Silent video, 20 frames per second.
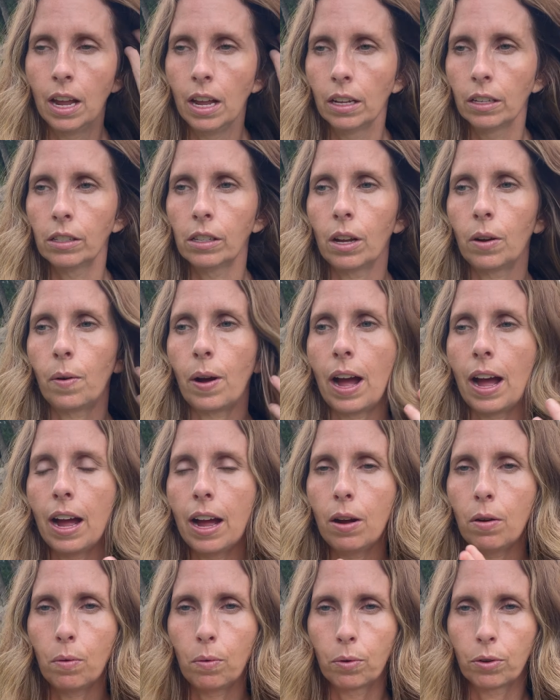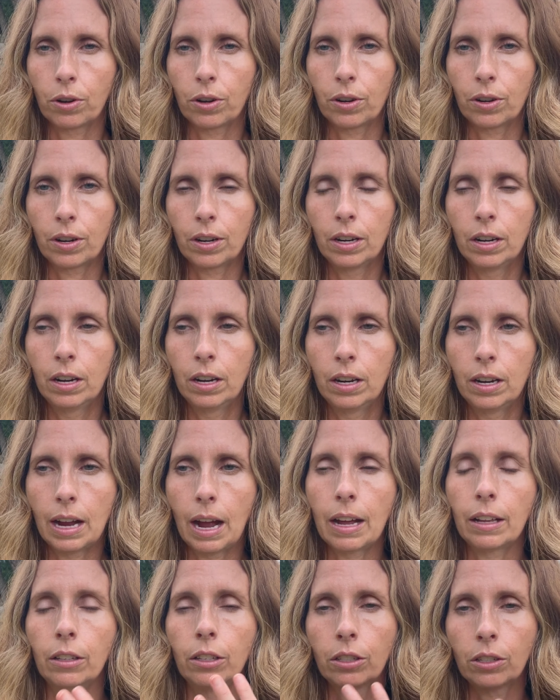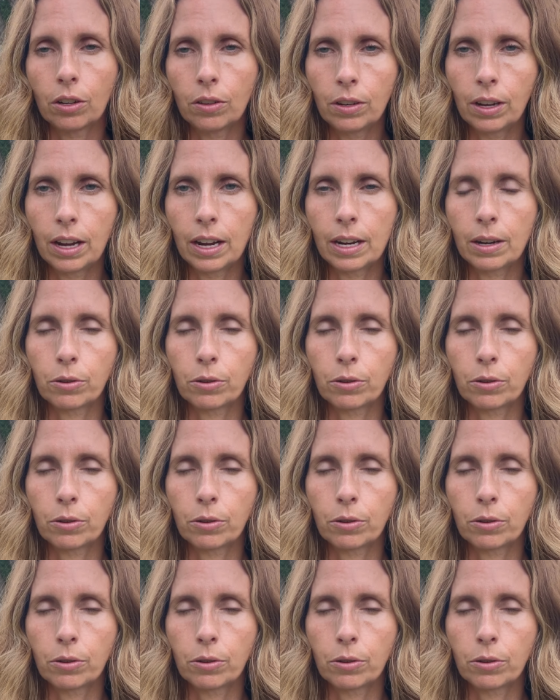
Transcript: So I looked online.